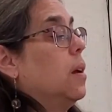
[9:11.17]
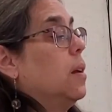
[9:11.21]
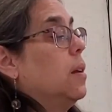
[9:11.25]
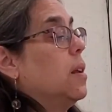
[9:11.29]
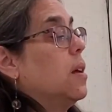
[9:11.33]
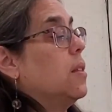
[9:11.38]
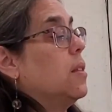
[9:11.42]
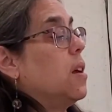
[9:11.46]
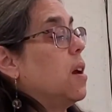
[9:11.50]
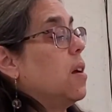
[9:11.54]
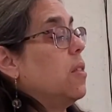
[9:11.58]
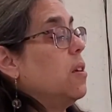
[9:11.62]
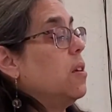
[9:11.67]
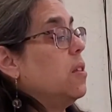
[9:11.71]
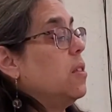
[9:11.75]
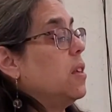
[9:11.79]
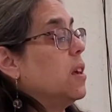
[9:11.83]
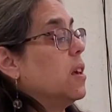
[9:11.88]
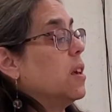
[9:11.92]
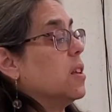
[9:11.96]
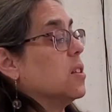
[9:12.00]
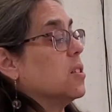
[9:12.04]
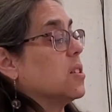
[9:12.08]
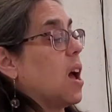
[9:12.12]
Now the other
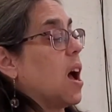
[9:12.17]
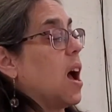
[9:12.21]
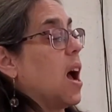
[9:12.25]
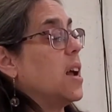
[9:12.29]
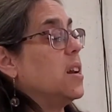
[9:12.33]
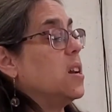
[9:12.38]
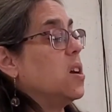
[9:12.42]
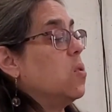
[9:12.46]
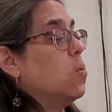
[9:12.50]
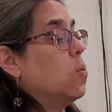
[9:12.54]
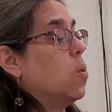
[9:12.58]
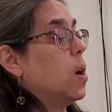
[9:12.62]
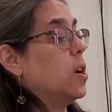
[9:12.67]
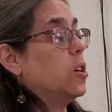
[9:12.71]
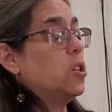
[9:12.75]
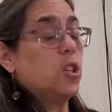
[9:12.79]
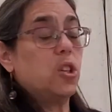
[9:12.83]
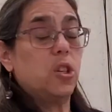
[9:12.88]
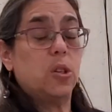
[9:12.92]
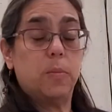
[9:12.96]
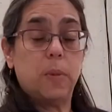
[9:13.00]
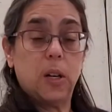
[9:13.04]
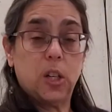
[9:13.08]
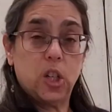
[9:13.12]
thing is I don't want
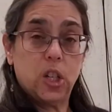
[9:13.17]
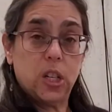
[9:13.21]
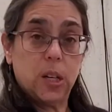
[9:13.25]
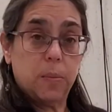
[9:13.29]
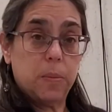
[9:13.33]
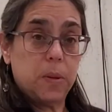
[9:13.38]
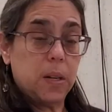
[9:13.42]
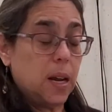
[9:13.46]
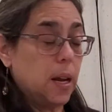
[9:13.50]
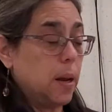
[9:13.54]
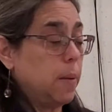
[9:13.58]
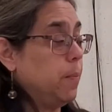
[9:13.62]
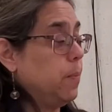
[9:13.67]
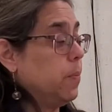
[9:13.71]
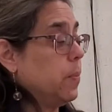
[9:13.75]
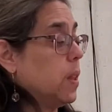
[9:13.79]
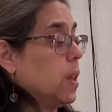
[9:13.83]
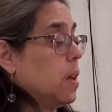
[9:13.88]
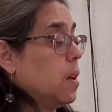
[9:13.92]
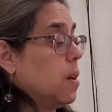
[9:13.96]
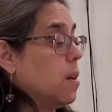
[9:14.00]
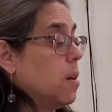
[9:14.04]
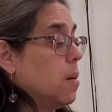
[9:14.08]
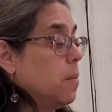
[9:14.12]
too much tip tape
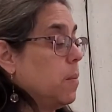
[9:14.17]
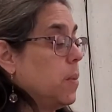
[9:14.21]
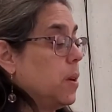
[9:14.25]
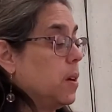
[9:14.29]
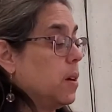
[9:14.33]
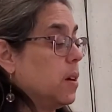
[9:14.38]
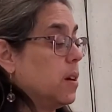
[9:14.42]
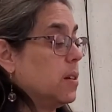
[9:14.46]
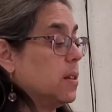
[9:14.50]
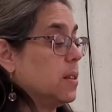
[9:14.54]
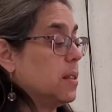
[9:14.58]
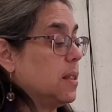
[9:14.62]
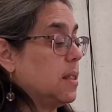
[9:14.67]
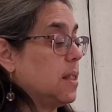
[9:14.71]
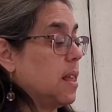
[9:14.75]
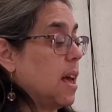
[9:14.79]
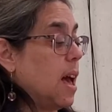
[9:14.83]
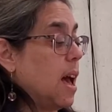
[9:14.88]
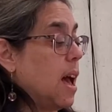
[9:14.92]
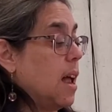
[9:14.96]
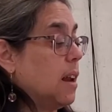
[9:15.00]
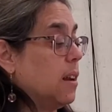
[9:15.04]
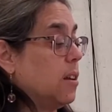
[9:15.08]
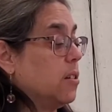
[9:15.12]
because
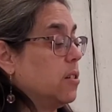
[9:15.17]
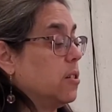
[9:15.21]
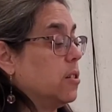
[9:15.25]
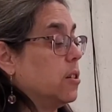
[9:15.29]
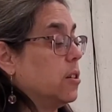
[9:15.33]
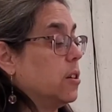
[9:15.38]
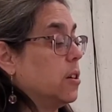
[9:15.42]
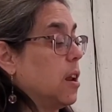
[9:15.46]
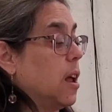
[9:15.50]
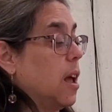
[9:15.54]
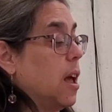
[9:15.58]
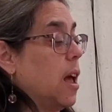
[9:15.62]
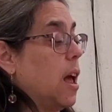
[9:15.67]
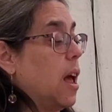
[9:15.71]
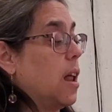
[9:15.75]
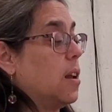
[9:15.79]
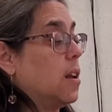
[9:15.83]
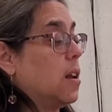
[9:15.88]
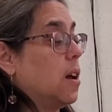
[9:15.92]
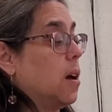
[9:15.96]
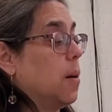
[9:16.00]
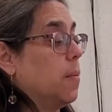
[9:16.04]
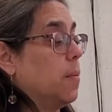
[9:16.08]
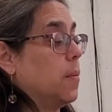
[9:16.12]
that could
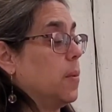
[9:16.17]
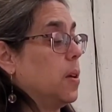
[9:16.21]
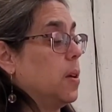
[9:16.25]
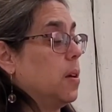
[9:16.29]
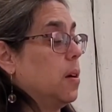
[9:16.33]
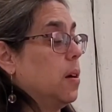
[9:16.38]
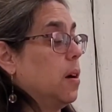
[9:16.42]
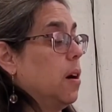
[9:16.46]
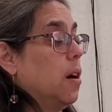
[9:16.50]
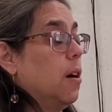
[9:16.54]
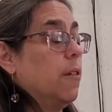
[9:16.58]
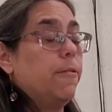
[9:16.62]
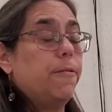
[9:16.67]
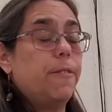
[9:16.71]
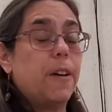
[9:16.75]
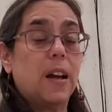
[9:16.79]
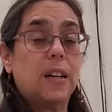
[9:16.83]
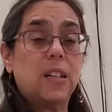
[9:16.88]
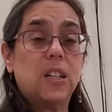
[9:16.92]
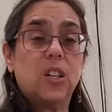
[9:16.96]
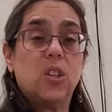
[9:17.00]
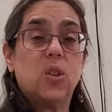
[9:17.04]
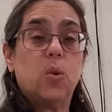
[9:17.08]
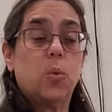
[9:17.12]
end up
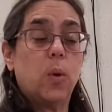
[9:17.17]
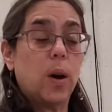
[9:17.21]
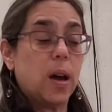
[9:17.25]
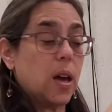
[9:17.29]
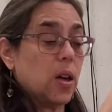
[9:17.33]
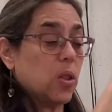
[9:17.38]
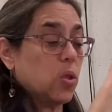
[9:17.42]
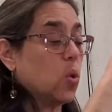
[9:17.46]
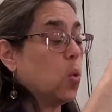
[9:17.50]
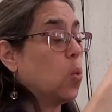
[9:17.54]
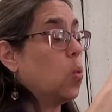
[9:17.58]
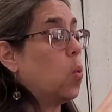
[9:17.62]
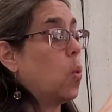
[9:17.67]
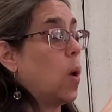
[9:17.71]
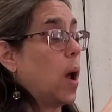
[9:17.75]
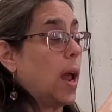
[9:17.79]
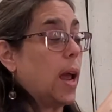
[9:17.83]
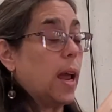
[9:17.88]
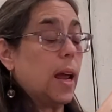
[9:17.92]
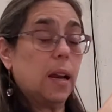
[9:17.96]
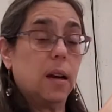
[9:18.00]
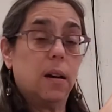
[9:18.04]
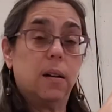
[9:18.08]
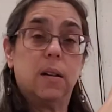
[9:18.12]
affecting the way the
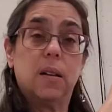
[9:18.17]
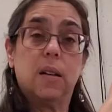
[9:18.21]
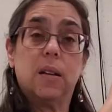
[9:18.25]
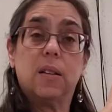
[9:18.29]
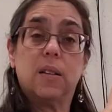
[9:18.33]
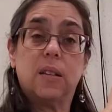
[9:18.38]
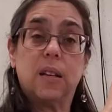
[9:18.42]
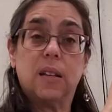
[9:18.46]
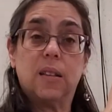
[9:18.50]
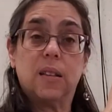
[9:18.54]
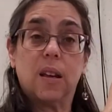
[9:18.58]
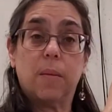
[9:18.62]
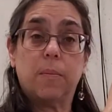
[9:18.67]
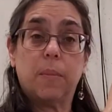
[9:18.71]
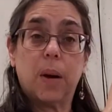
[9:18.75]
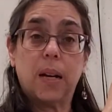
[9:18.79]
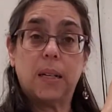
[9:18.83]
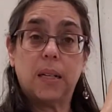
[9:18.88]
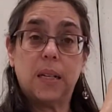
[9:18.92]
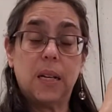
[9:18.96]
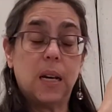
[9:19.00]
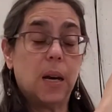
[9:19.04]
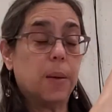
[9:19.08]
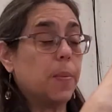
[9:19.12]
weight sits on my
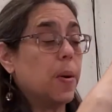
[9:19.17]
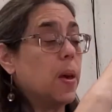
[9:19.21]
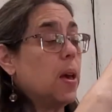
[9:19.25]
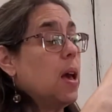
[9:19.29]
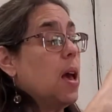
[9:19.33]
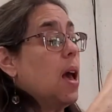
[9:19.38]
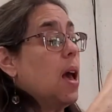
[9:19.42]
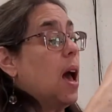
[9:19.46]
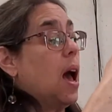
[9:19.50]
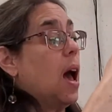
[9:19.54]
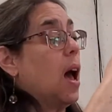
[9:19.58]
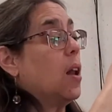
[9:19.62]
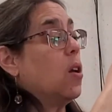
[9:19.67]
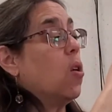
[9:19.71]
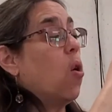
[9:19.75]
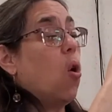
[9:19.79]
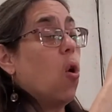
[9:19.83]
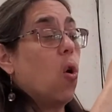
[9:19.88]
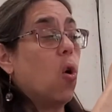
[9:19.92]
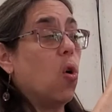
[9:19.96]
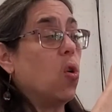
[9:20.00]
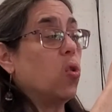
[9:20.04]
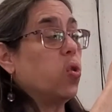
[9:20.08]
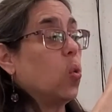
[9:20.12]
tip and
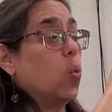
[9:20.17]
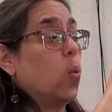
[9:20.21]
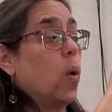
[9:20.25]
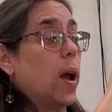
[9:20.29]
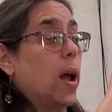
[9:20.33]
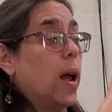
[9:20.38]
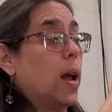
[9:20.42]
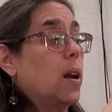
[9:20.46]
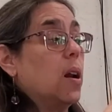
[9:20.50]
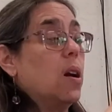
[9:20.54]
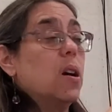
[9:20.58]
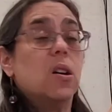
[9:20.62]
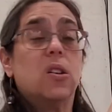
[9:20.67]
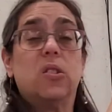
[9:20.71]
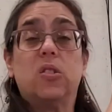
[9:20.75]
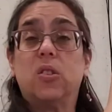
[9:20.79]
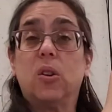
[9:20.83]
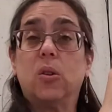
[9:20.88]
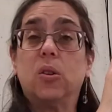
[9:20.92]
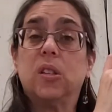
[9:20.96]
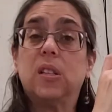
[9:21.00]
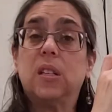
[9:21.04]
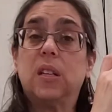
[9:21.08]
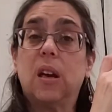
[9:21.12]
hold the weight
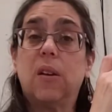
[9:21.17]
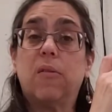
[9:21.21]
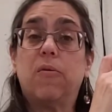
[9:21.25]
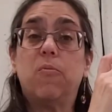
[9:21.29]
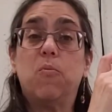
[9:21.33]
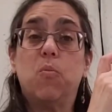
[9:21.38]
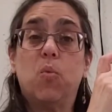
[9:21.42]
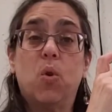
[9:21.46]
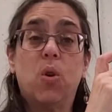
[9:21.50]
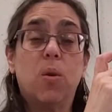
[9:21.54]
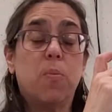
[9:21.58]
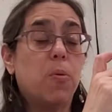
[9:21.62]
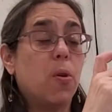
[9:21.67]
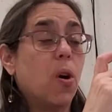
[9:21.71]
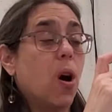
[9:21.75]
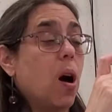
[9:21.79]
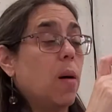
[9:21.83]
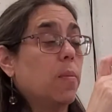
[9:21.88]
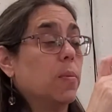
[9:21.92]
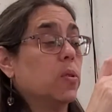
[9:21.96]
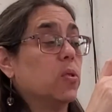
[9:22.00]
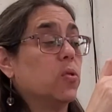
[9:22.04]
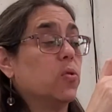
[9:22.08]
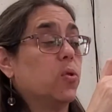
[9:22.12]
so as to give more
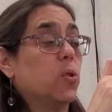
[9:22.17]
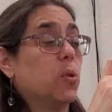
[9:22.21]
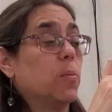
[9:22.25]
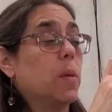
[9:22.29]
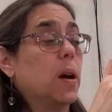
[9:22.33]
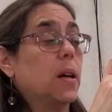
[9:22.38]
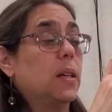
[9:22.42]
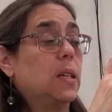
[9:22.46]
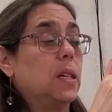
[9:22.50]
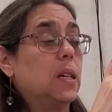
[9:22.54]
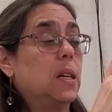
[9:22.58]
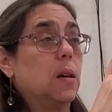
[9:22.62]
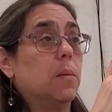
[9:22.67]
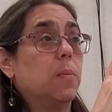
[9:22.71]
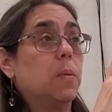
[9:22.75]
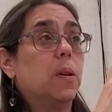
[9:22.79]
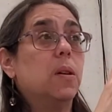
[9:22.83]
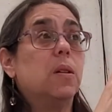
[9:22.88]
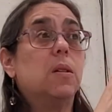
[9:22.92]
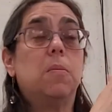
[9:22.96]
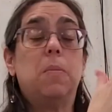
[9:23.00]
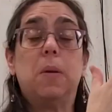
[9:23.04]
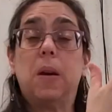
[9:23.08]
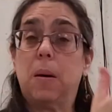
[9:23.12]
problems for my
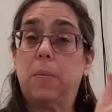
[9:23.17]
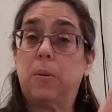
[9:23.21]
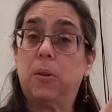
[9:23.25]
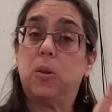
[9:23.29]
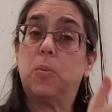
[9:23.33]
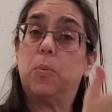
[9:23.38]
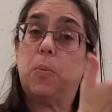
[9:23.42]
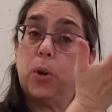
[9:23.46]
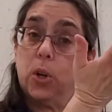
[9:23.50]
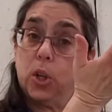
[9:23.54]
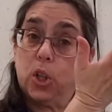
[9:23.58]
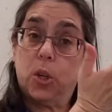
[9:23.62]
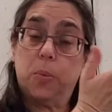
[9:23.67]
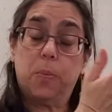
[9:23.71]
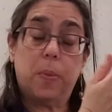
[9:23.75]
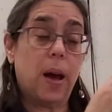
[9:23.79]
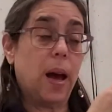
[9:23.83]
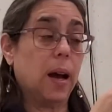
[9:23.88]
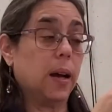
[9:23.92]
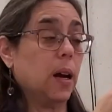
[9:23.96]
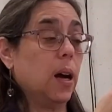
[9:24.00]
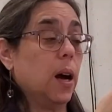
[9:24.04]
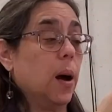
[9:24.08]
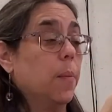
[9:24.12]
tip to be able to push it
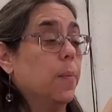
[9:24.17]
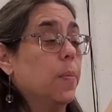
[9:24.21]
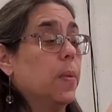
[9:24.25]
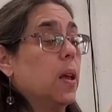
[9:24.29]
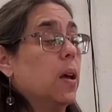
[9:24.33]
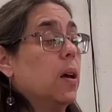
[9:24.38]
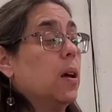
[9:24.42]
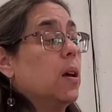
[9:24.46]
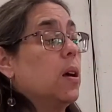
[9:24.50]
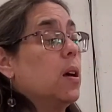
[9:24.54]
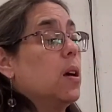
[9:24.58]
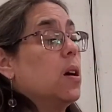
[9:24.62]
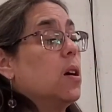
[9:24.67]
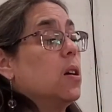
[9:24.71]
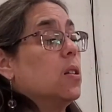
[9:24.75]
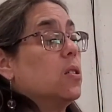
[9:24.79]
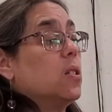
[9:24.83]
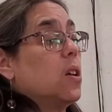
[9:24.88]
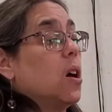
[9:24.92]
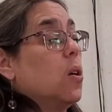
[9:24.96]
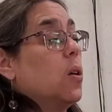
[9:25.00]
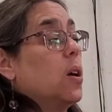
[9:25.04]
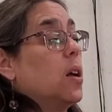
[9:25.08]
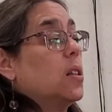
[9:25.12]
back up.
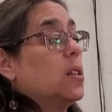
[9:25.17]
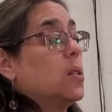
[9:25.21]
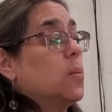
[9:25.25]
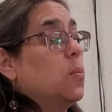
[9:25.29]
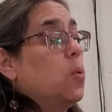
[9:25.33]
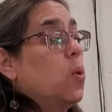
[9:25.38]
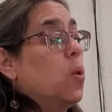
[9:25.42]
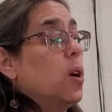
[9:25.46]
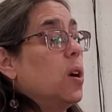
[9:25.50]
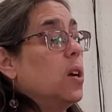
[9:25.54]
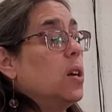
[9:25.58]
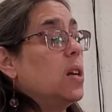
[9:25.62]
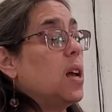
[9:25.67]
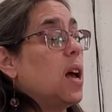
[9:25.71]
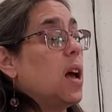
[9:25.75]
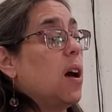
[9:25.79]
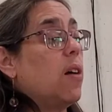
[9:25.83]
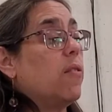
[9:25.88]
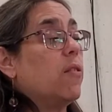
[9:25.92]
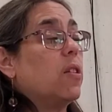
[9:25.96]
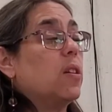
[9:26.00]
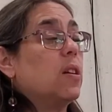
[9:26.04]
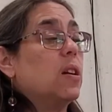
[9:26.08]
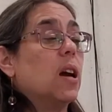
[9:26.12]
So it's important to
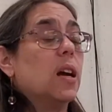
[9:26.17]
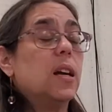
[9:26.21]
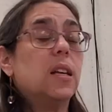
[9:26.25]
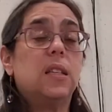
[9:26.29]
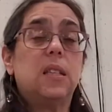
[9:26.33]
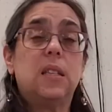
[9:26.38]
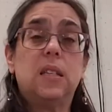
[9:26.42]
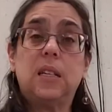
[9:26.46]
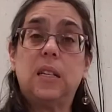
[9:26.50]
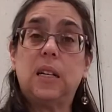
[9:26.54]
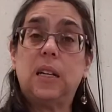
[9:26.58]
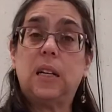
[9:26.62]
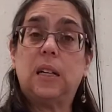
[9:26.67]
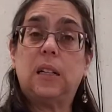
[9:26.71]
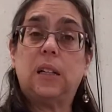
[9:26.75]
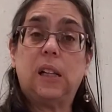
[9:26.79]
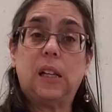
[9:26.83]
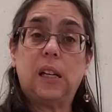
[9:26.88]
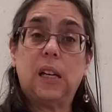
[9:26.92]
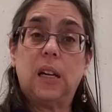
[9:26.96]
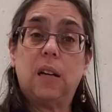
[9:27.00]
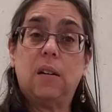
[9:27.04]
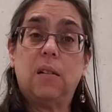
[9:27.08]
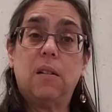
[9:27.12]
have nice, neat,
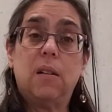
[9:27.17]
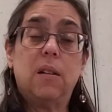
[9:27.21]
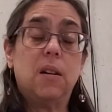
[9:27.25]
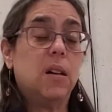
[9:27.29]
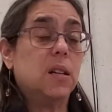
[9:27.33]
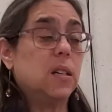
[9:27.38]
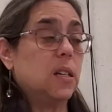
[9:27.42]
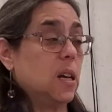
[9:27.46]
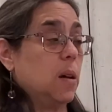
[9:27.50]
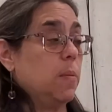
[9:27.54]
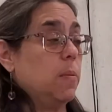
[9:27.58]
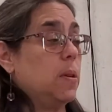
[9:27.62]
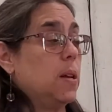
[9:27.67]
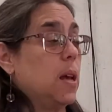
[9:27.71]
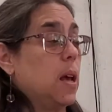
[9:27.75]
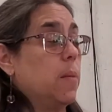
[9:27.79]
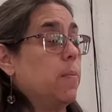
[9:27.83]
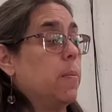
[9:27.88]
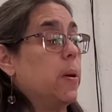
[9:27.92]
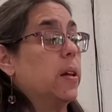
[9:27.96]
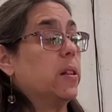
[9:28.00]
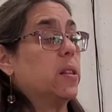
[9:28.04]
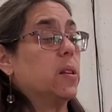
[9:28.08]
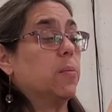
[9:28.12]
clean tip
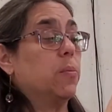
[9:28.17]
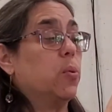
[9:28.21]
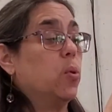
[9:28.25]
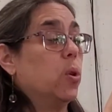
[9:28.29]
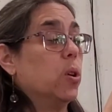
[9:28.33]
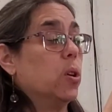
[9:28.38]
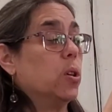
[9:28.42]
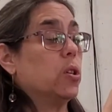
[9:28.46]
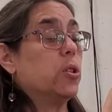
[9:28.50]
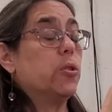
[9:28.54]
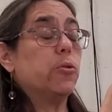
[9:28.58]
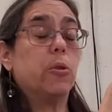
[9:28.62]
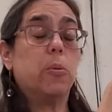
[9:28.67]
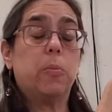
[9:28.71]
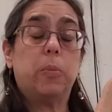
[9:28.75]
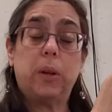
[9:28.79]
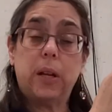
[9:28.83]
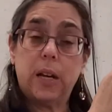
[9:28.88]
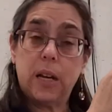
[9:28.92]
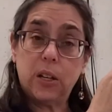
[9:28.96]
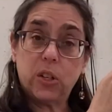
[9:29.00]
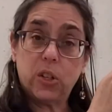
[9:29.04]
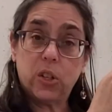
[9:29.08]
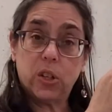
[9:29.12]
tape. It's important to
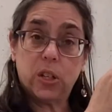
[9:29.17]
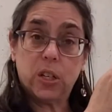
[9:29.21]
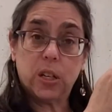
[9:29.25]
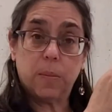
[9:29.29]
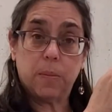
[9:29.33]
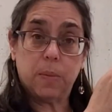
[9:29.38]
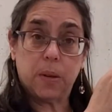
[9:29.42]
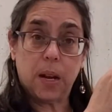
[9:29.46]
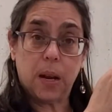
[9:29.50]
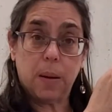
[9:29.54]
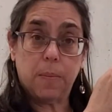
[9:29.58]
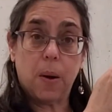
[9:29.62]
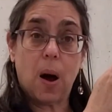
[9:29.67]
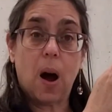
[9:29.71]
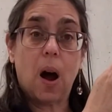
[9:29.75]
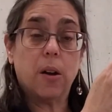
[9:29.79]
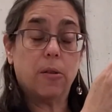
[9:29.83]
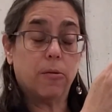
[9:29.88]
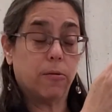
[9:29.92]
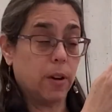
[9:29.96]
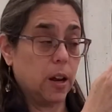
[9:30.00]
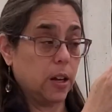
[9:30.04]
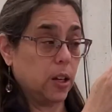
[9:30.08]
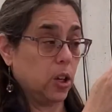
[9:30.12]
replace your tip tape on
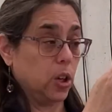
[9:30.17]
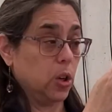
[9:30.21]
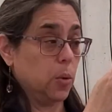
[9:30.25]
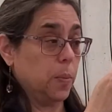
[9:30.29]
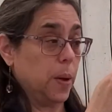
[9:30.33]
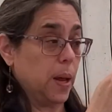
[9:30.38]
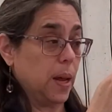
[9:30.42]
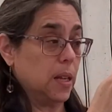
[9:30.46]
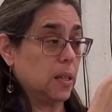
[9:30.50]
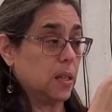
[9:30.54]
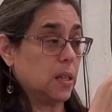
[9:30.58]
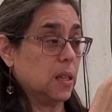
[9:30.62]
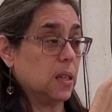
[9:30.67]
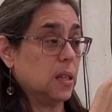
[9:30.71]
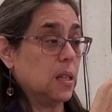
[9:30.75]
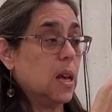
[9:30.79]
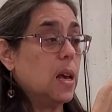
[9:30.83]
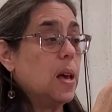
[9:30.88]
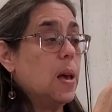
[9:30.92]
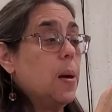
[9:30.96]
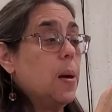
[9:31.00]
a regular basis.